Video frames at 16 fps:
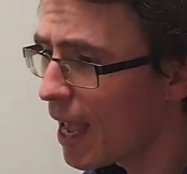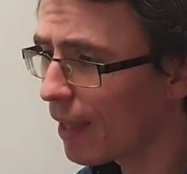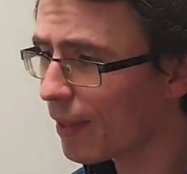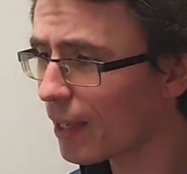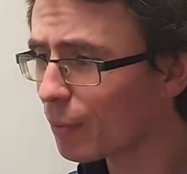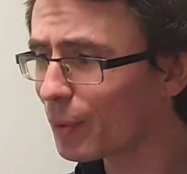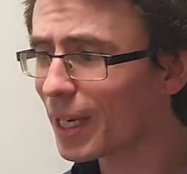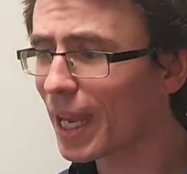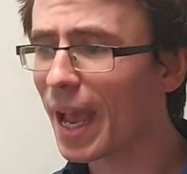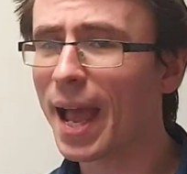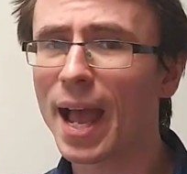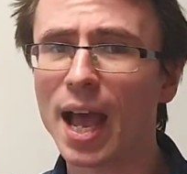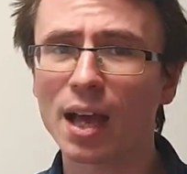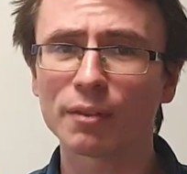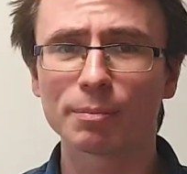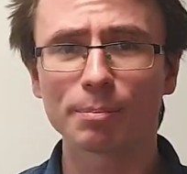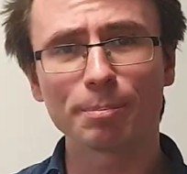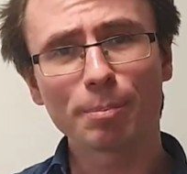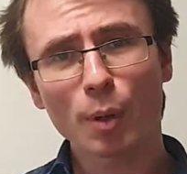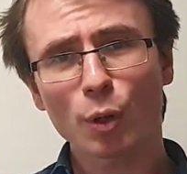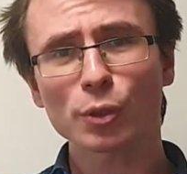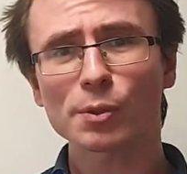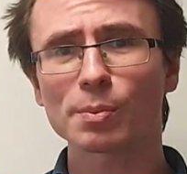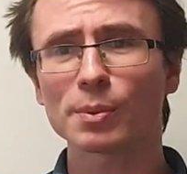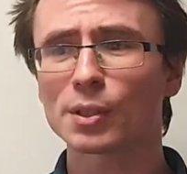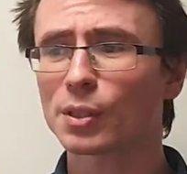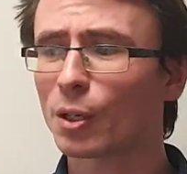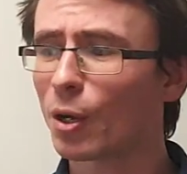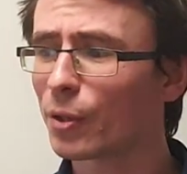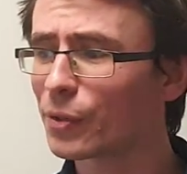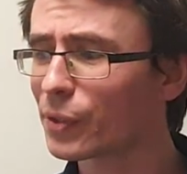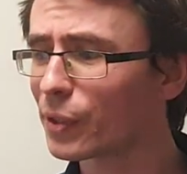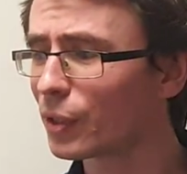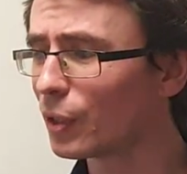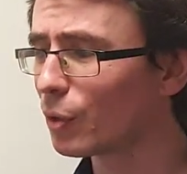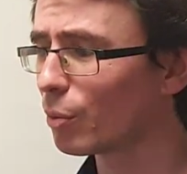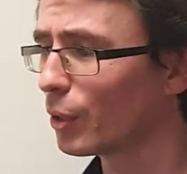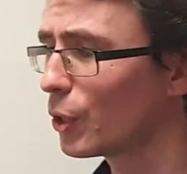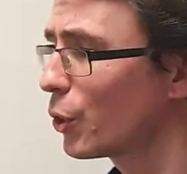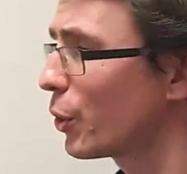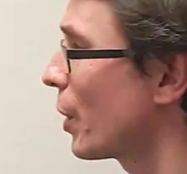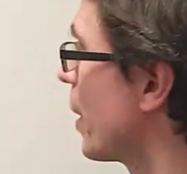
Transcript: Then we have Boltzmann's constant, which